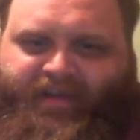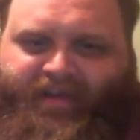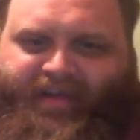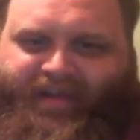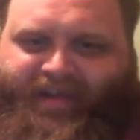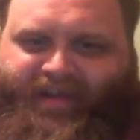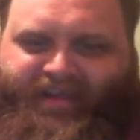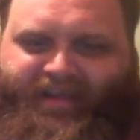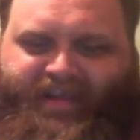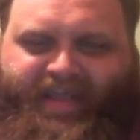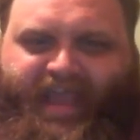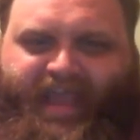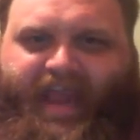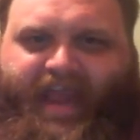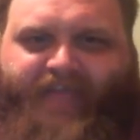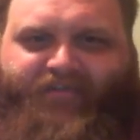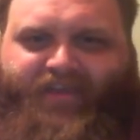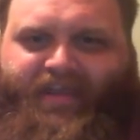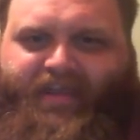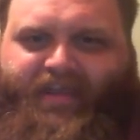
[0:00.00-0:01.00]
You
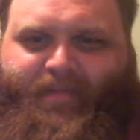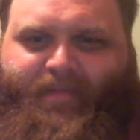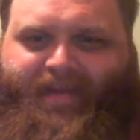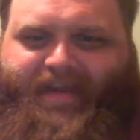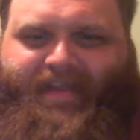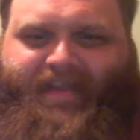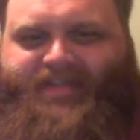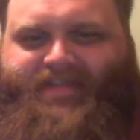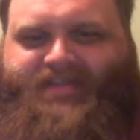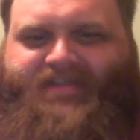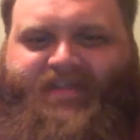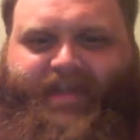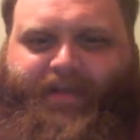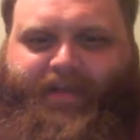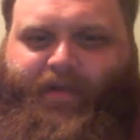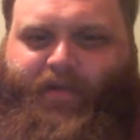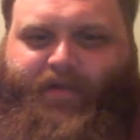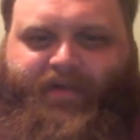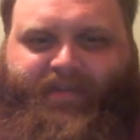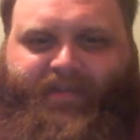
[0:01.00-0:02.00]
can't have any comedians that
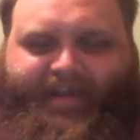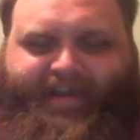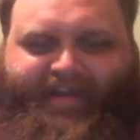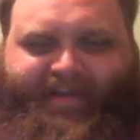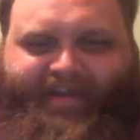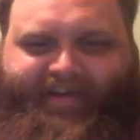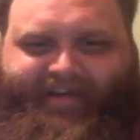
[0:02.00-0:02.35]
go to like